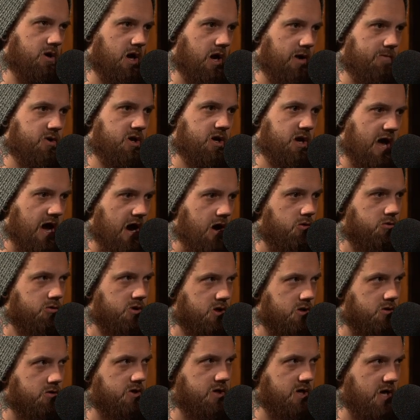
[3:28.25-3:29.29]
I mean, how
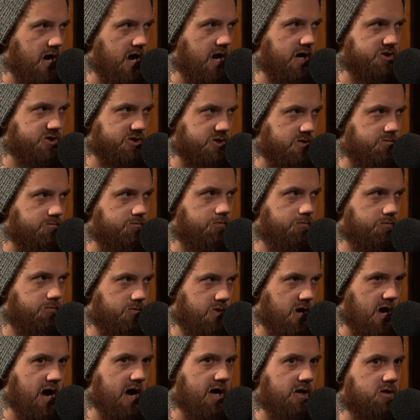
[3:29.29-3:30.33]
little he actually
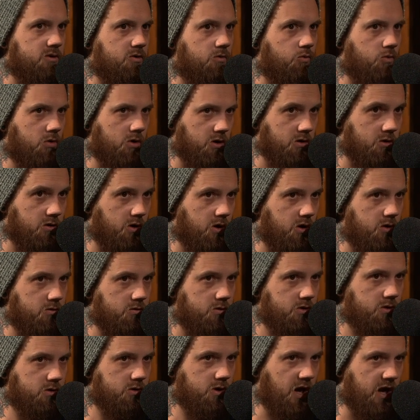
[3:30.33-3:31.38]
had the workload
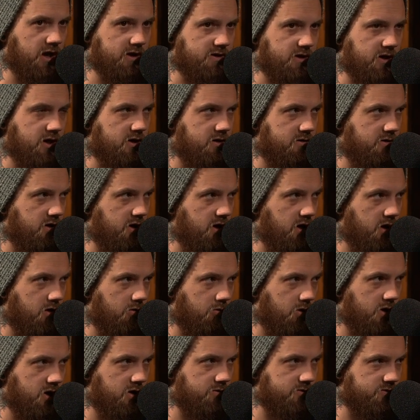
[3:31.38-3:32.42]
at the end of the year
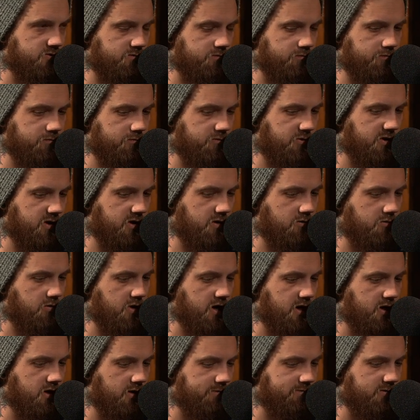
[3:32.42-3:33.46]
where he was really
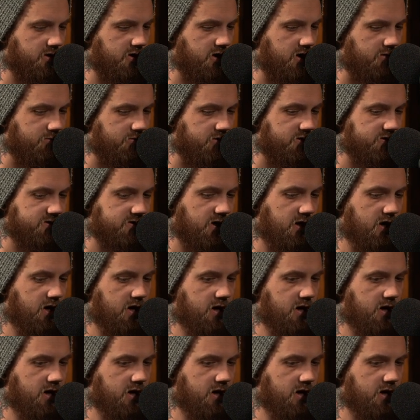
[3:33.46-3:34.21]
cranking up the numbers.